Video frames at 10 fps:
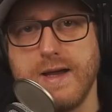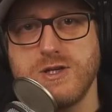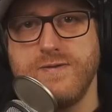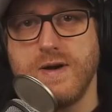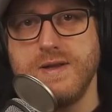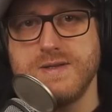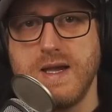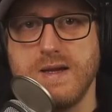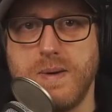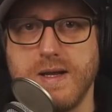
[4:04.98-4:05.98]
I actually find these
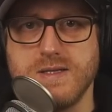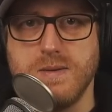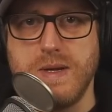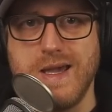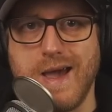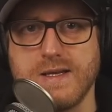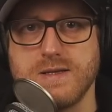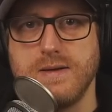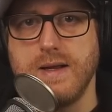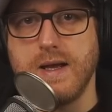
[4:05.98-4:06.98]
ear pads to be
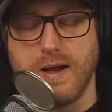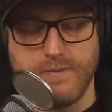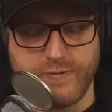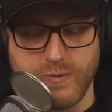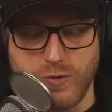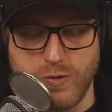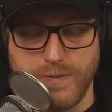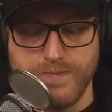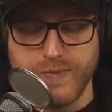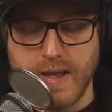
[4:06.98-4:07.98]
excellently
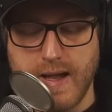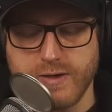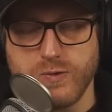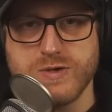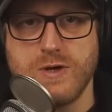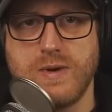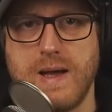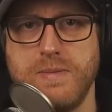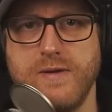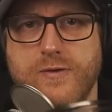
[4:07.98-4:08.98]
comfortable, and also
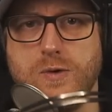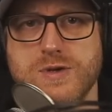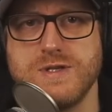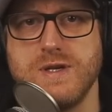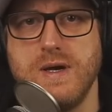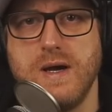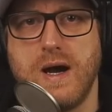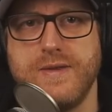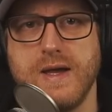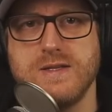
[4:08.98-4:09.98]
clamping force,
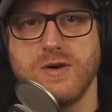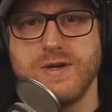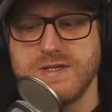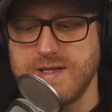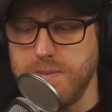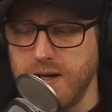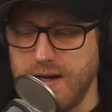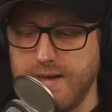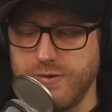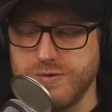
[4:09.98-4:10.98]
I think, is on a similar
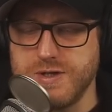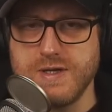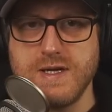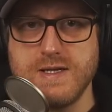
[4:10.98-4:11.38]
level to the